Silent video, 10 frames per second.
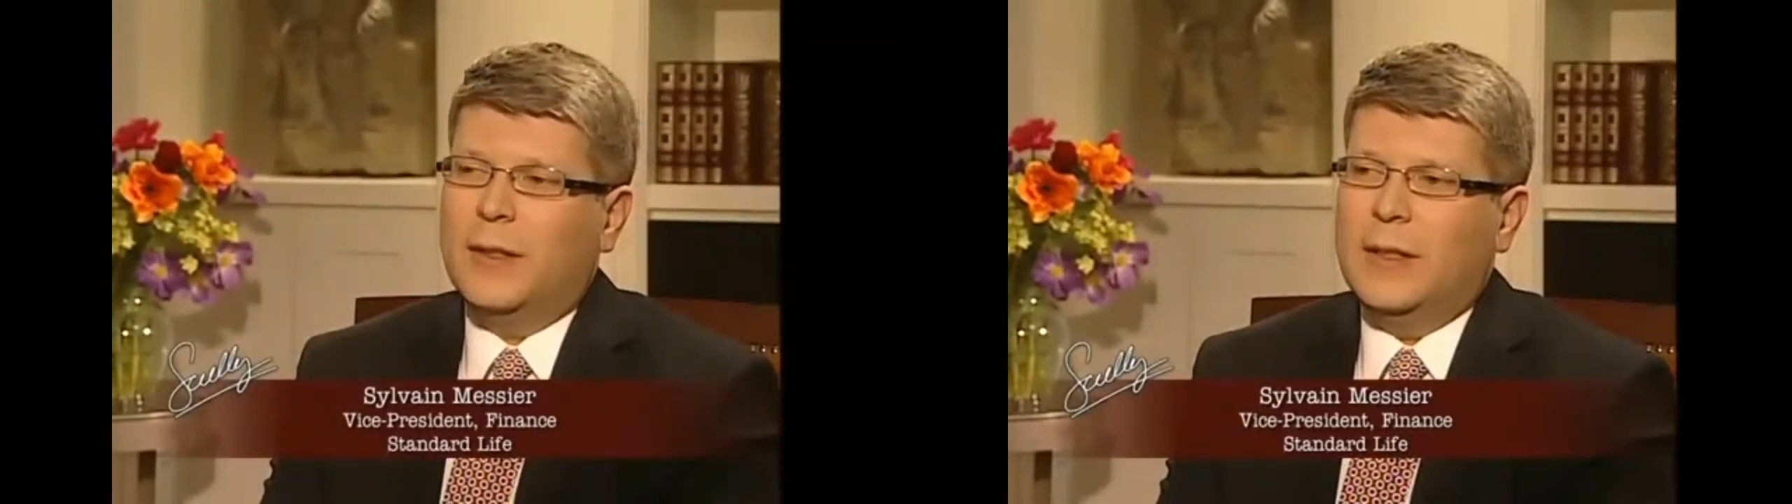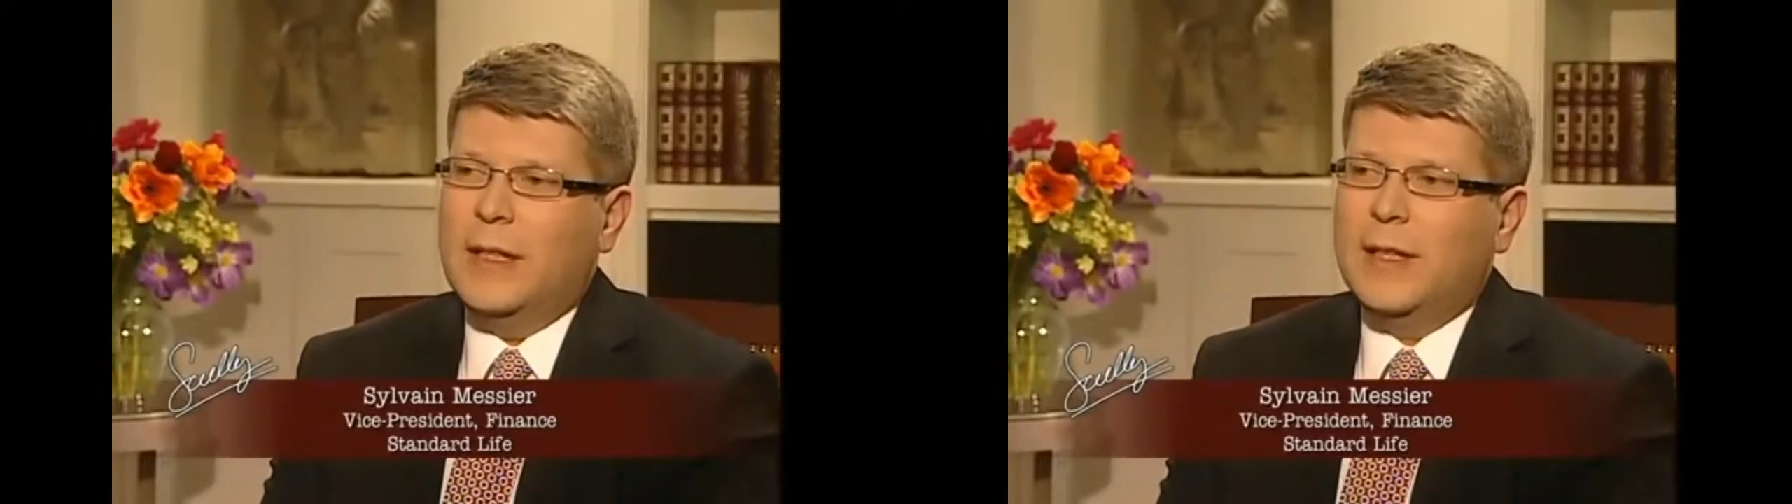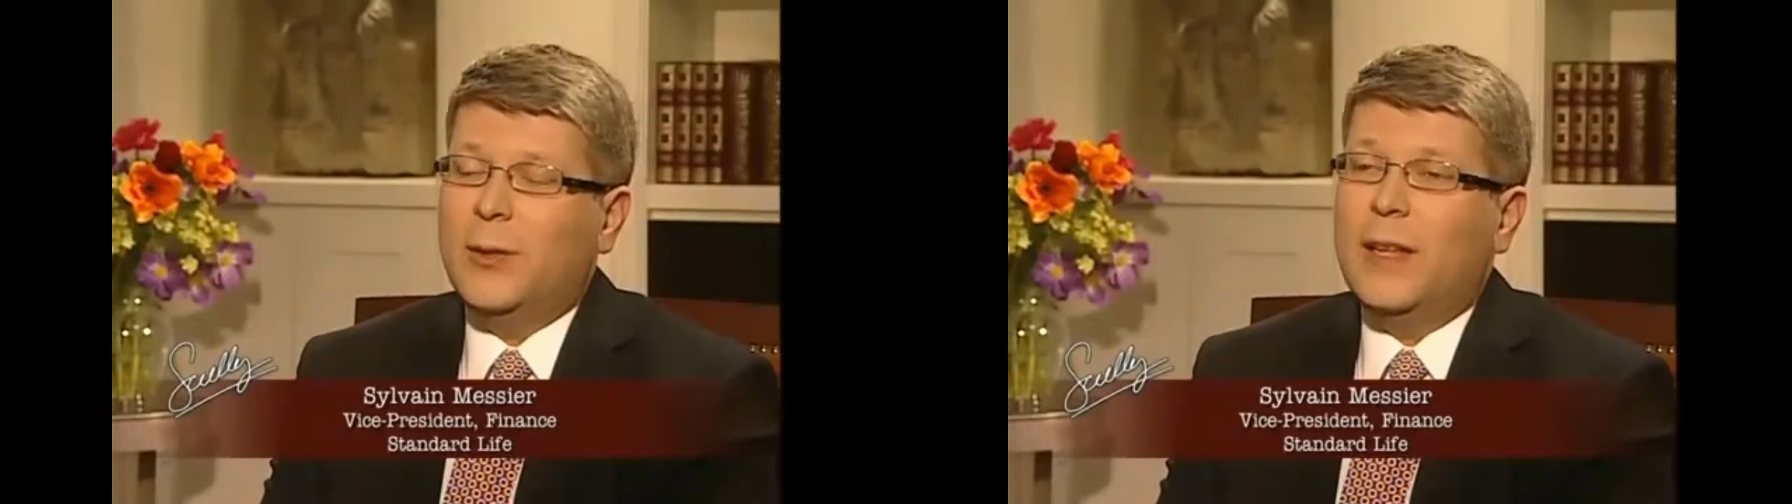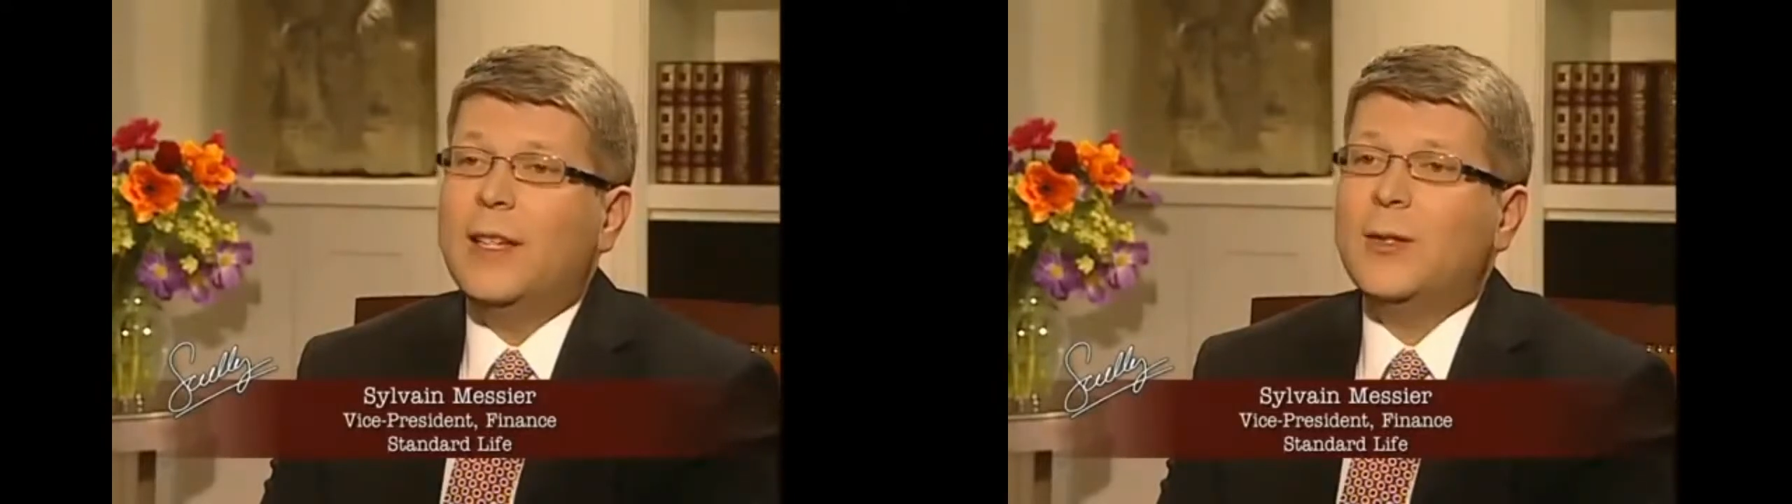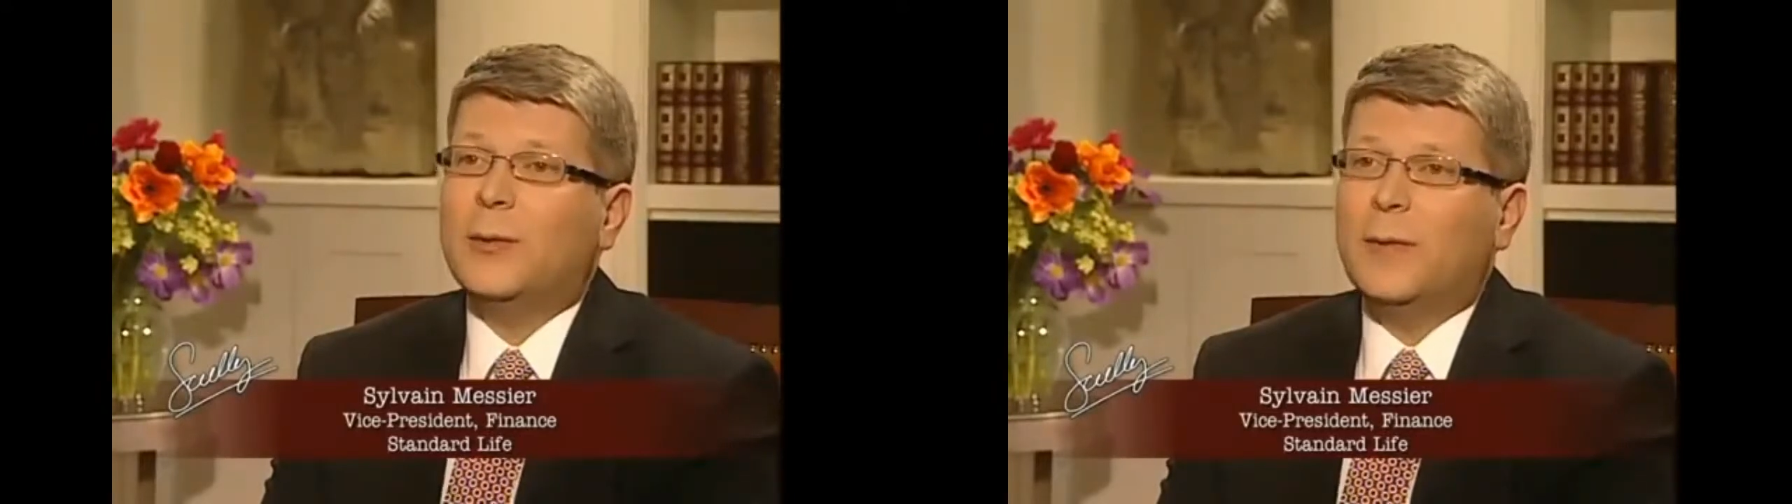The Hidden
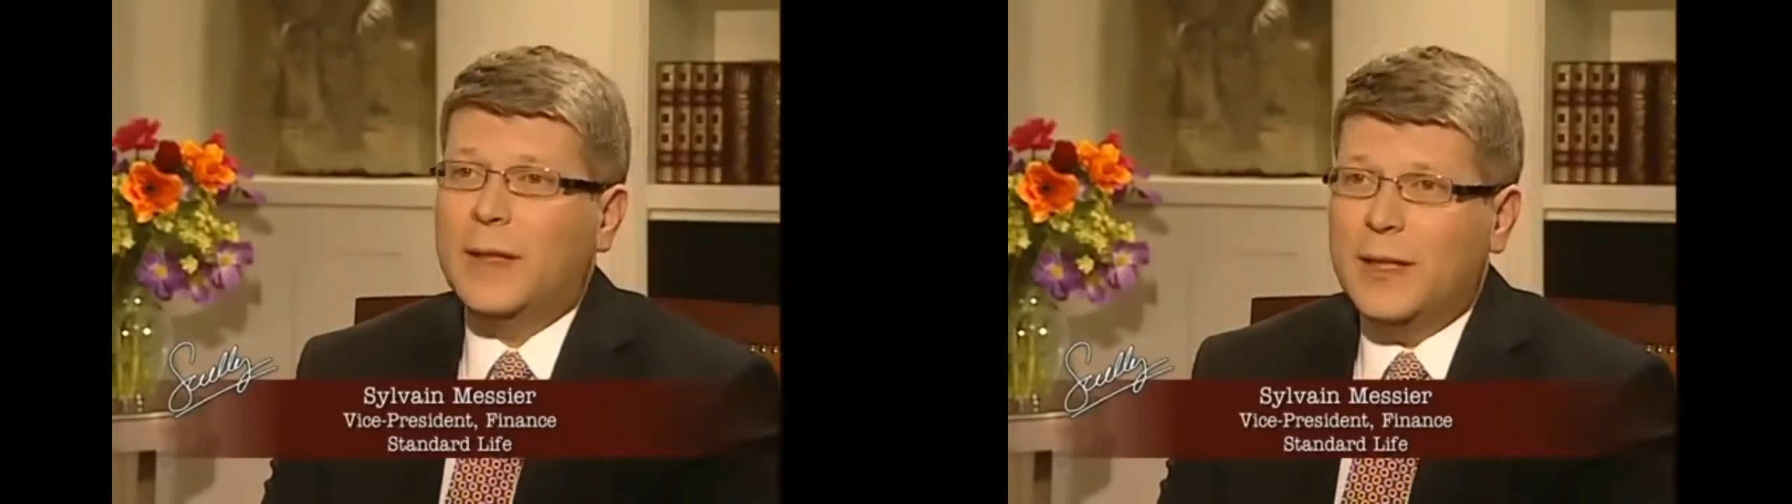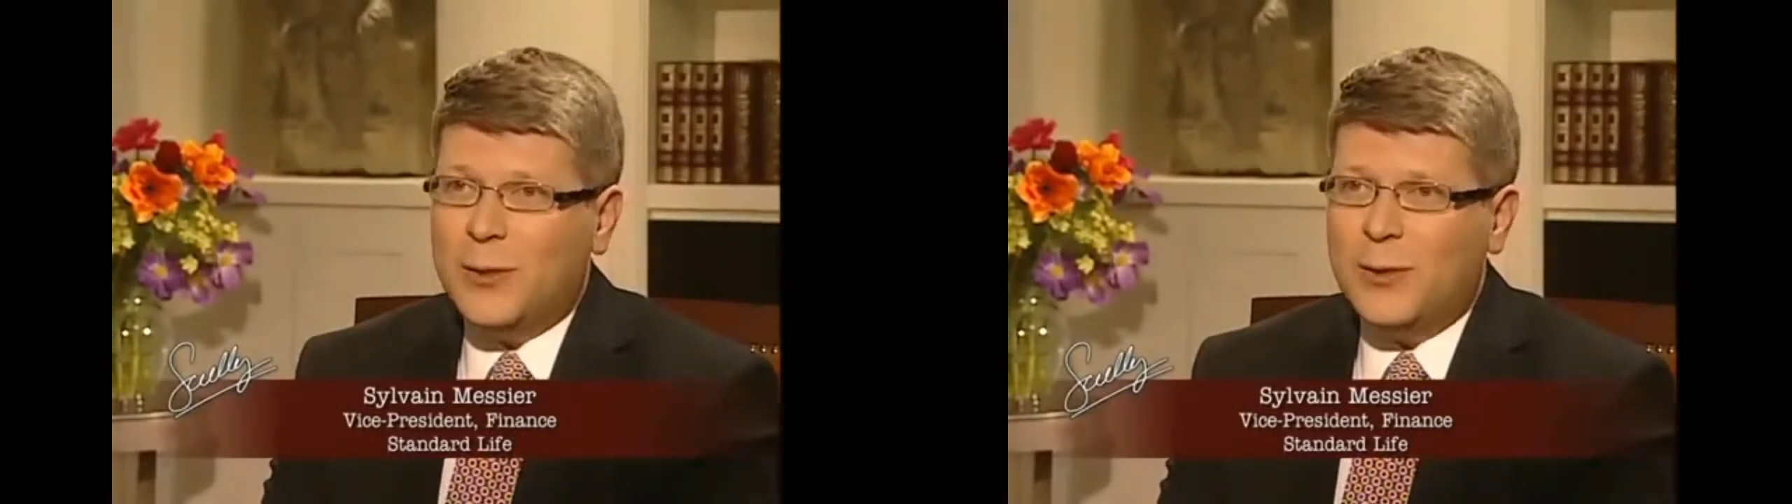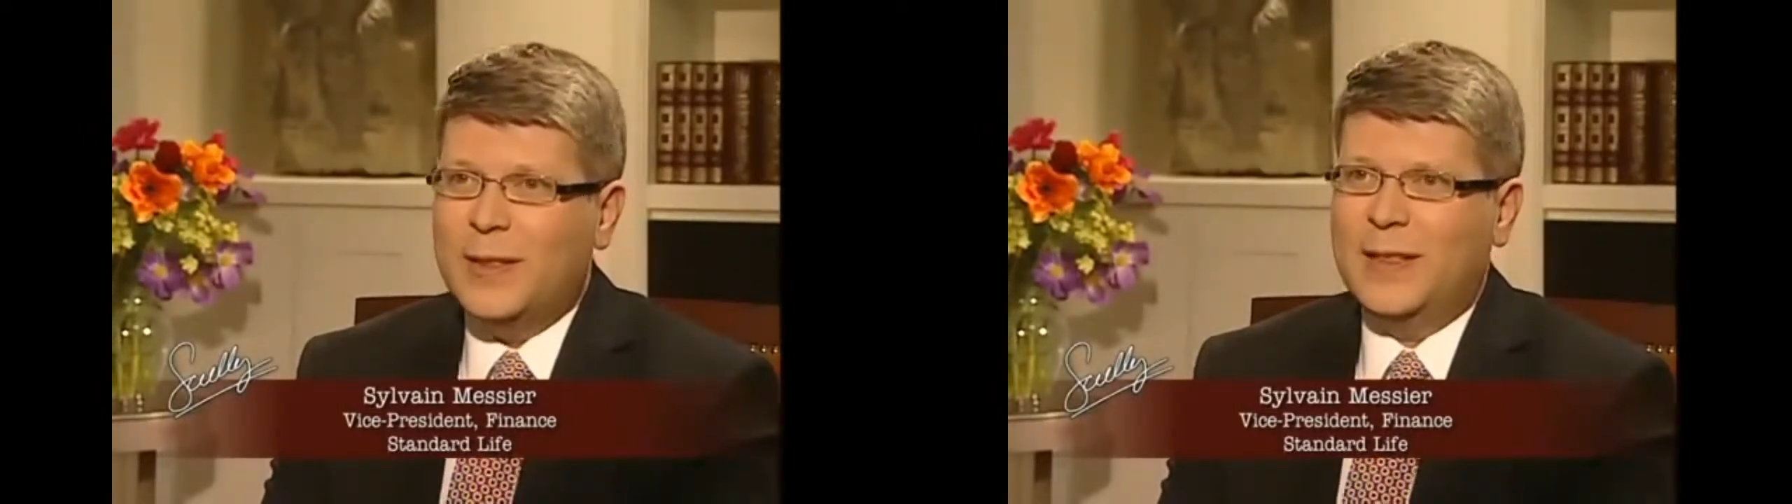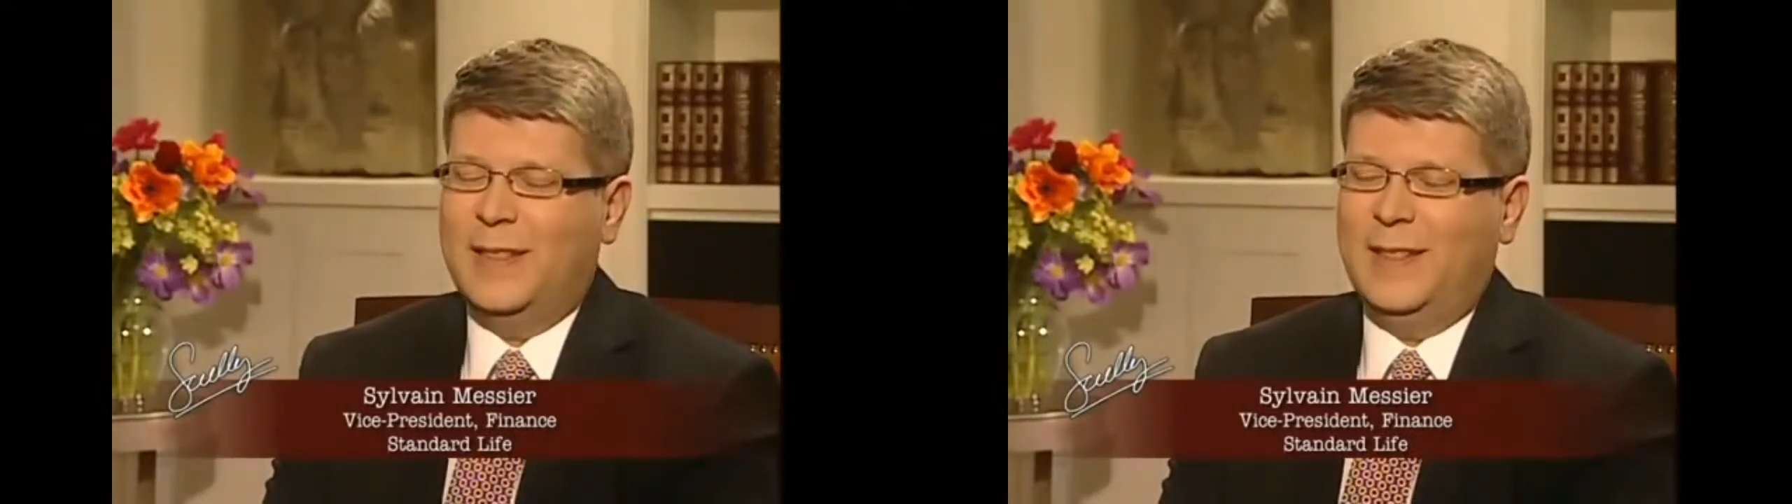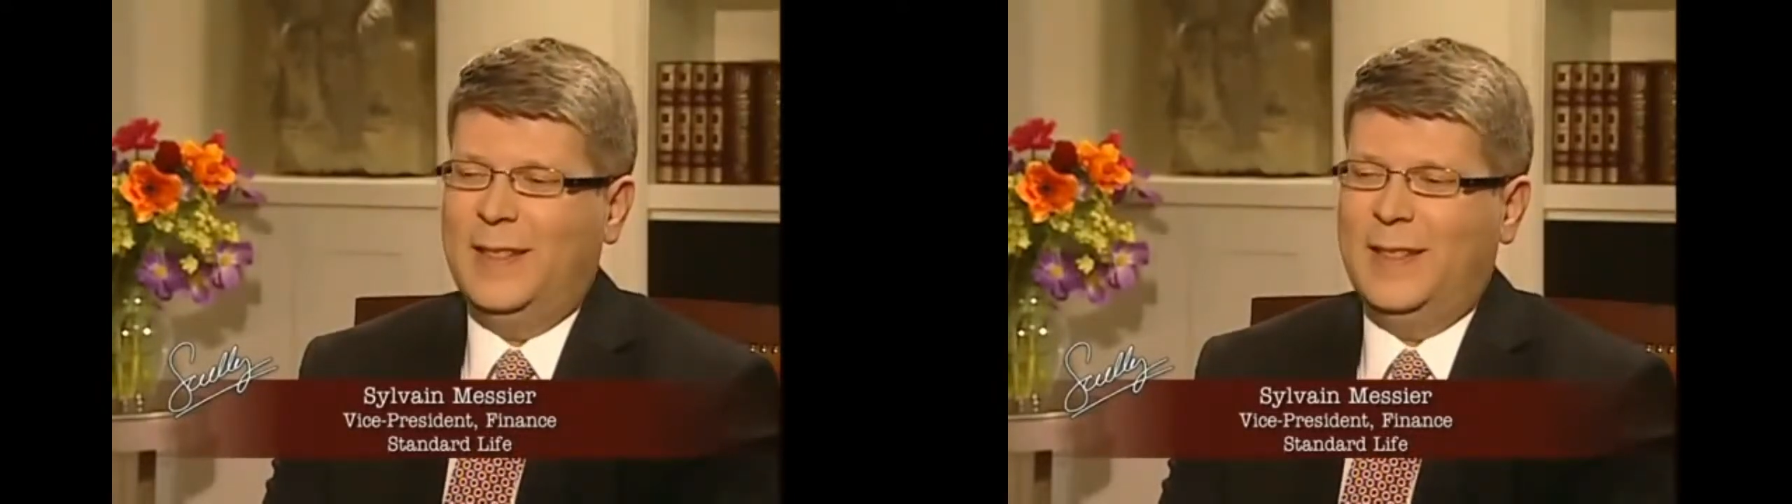Angel Foundation